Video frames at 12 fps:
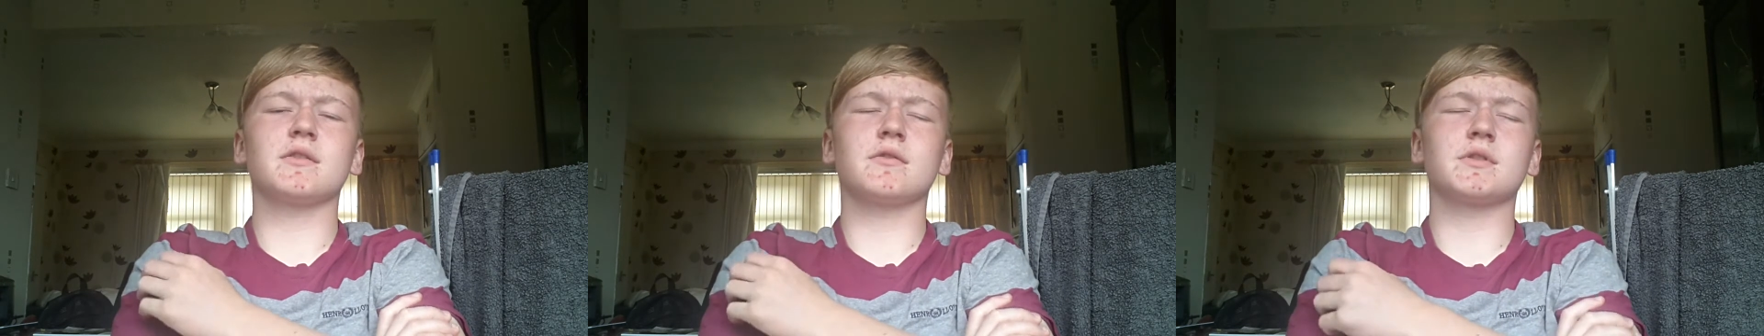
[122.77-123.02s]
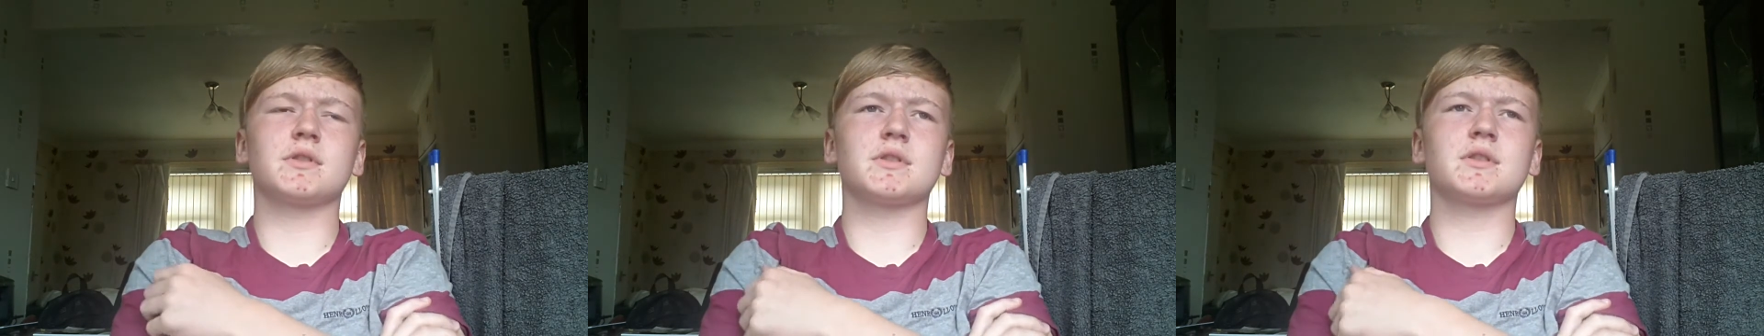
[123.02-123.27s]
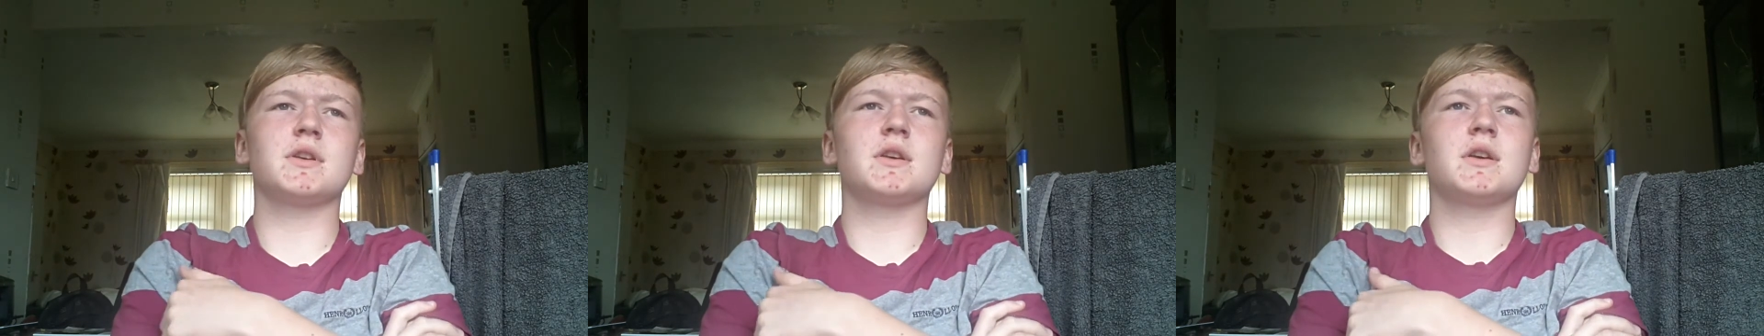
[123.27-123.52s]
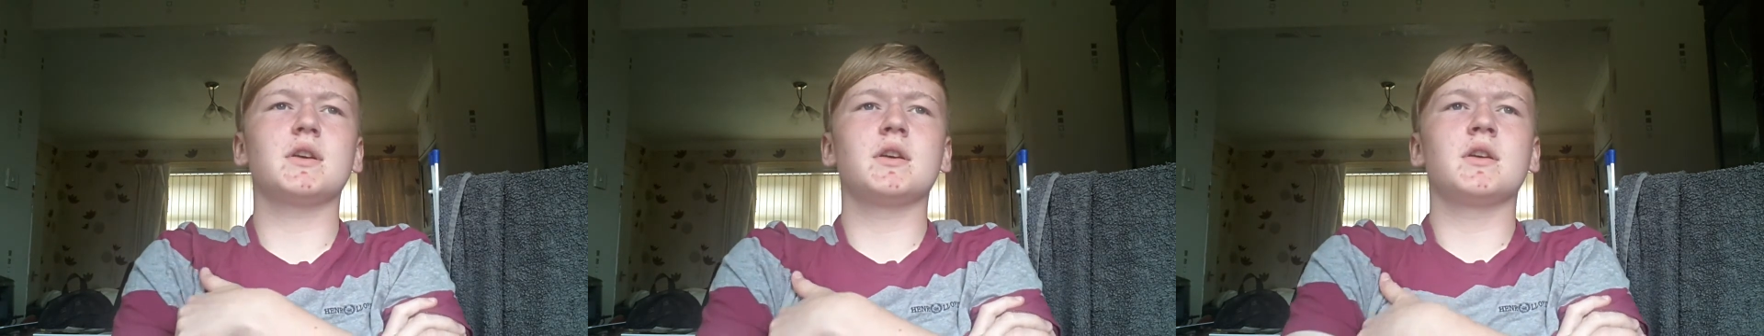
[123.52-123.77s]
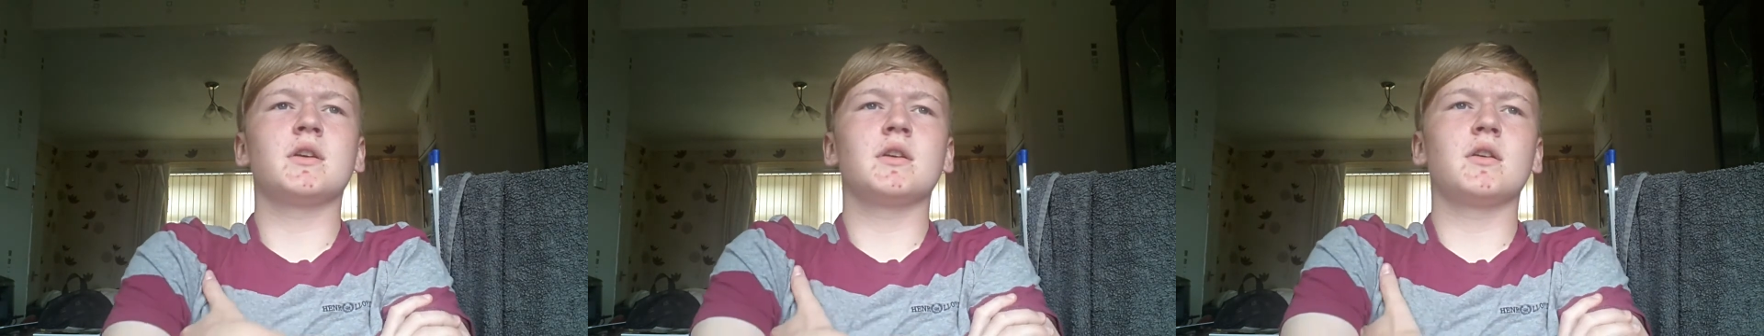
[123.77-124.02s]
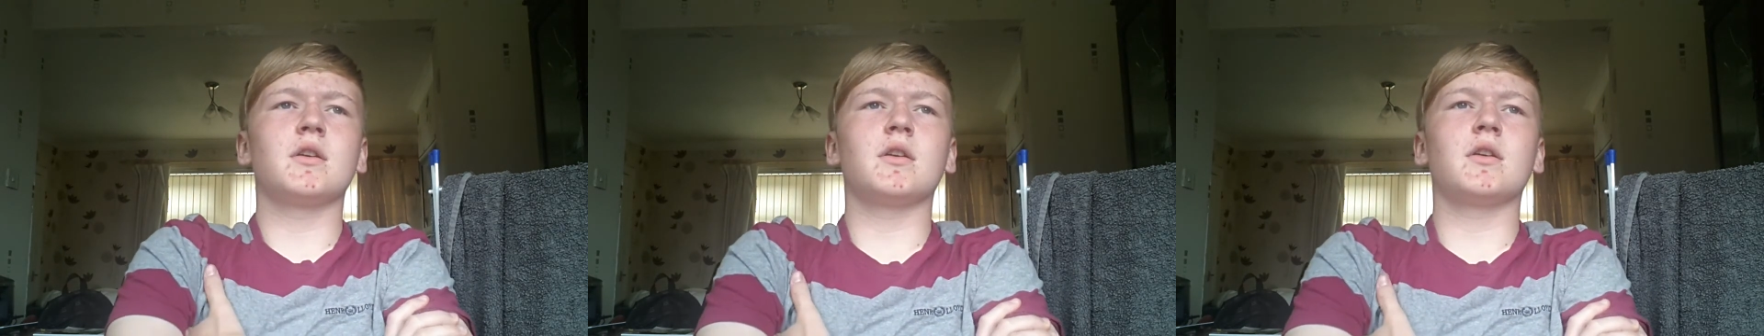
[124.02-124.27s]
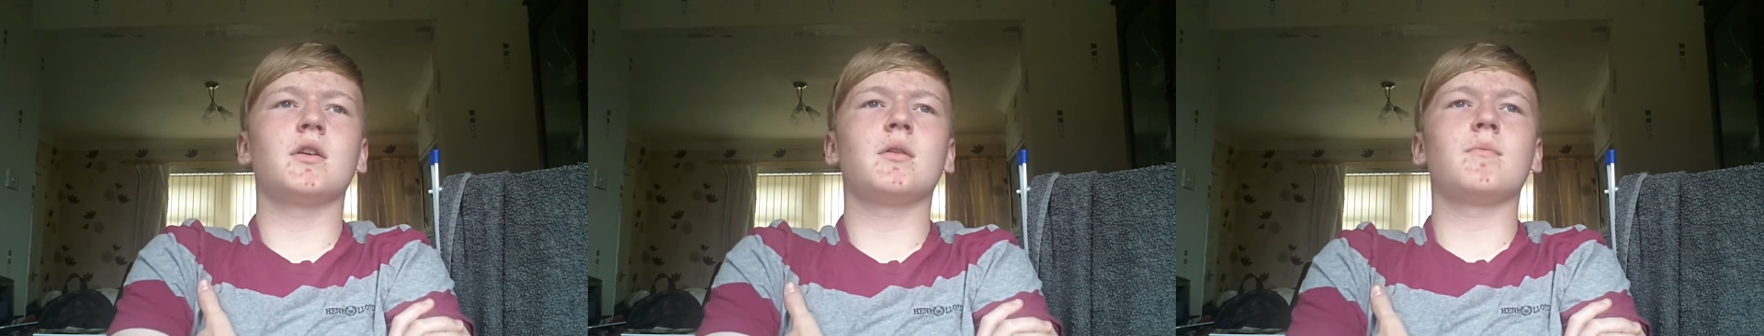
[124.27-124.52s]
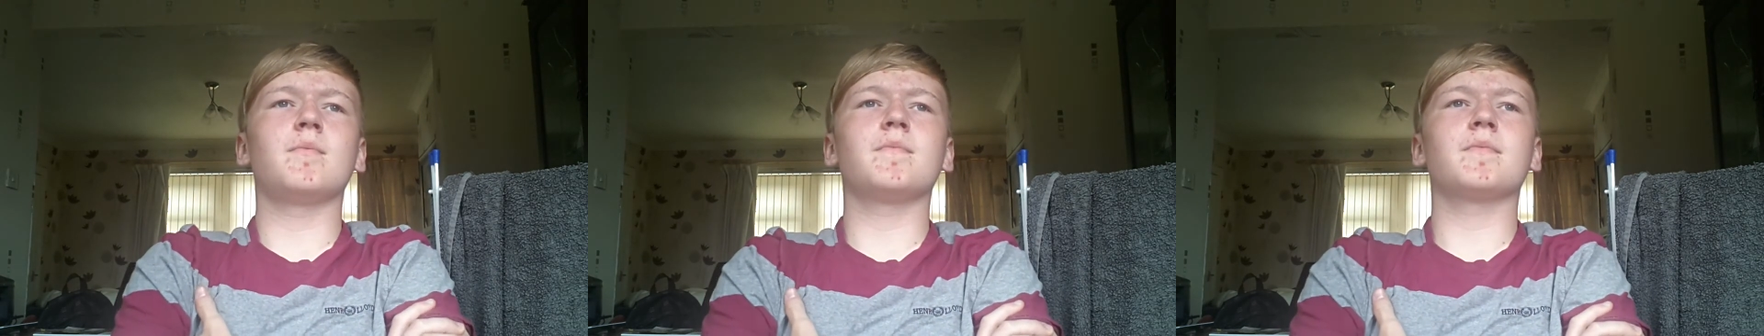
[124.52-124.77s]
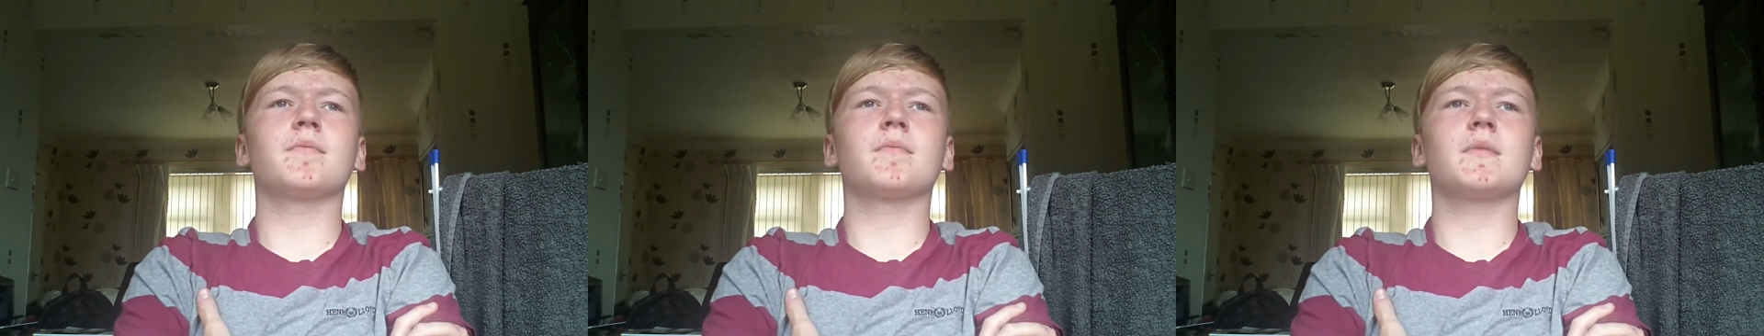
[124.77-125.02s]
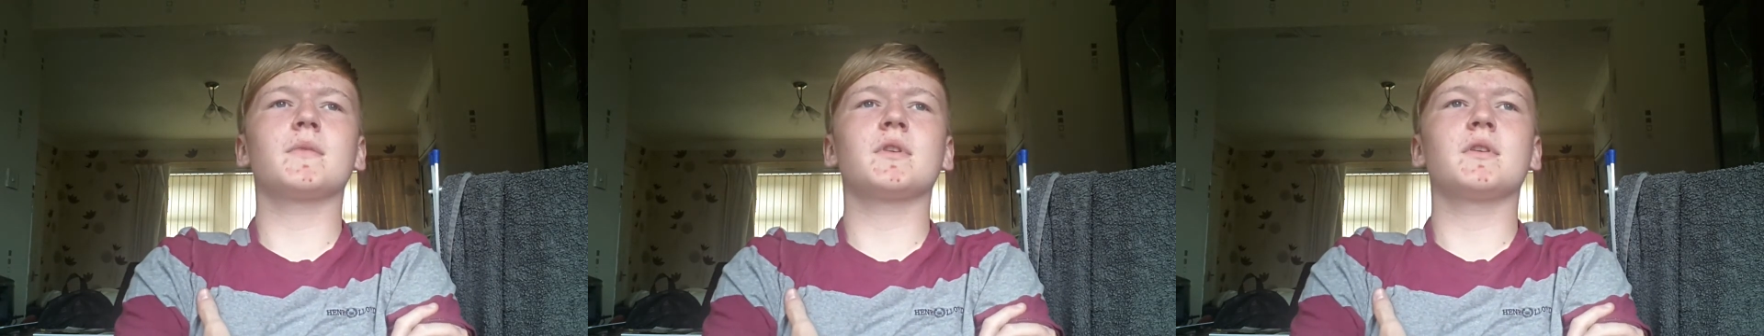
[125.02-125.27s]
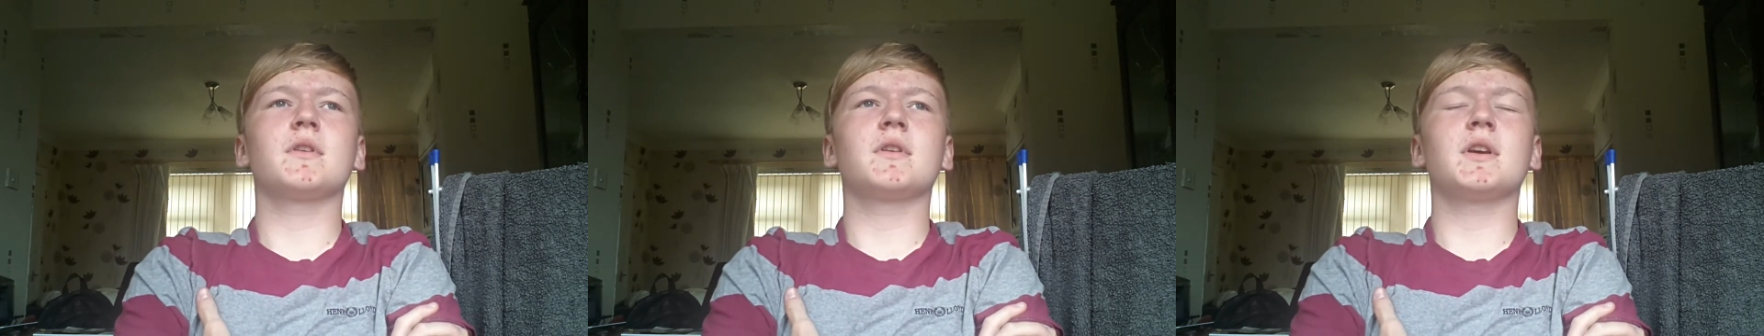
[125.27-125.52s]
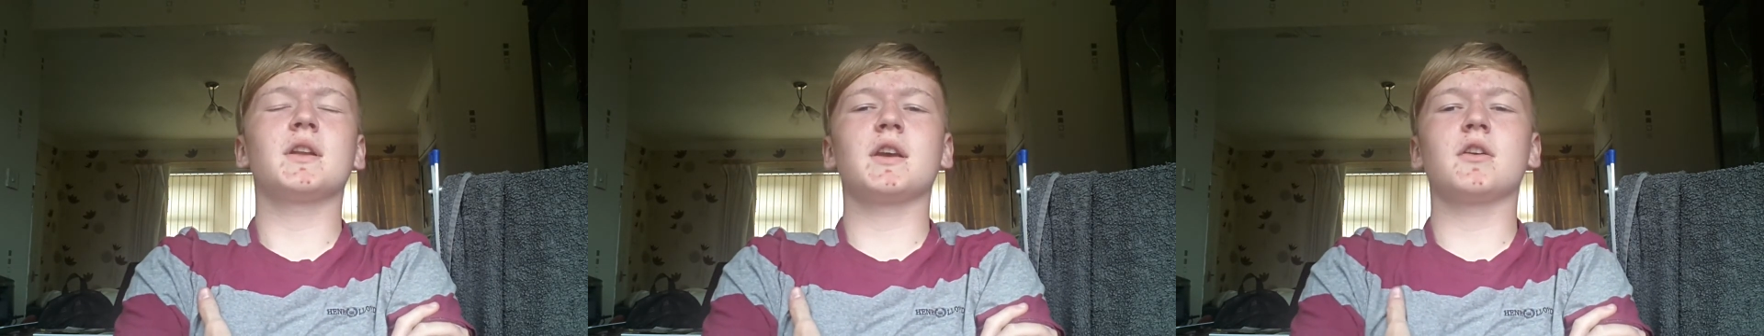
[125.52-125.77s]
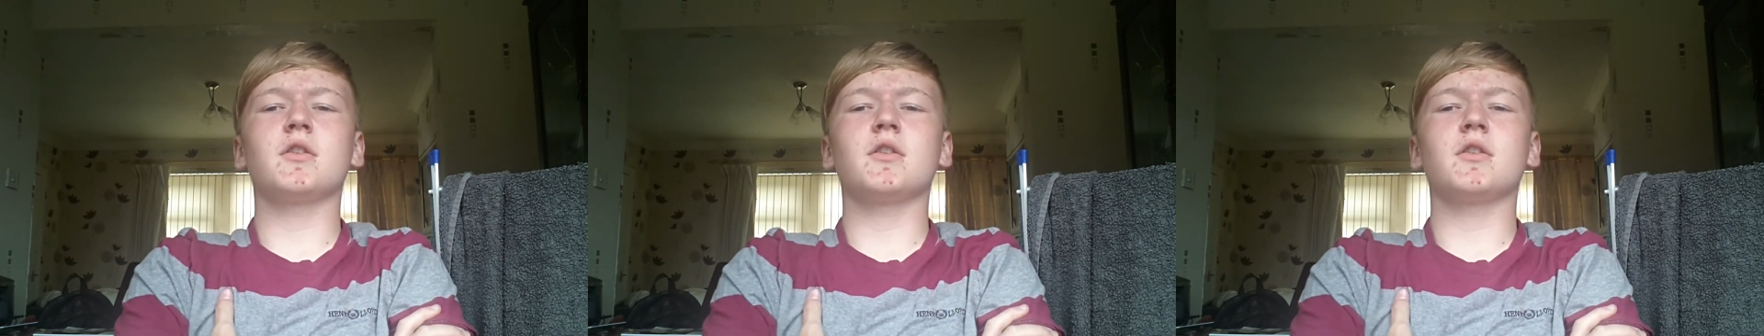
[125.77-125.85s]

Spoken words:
London. And yeah,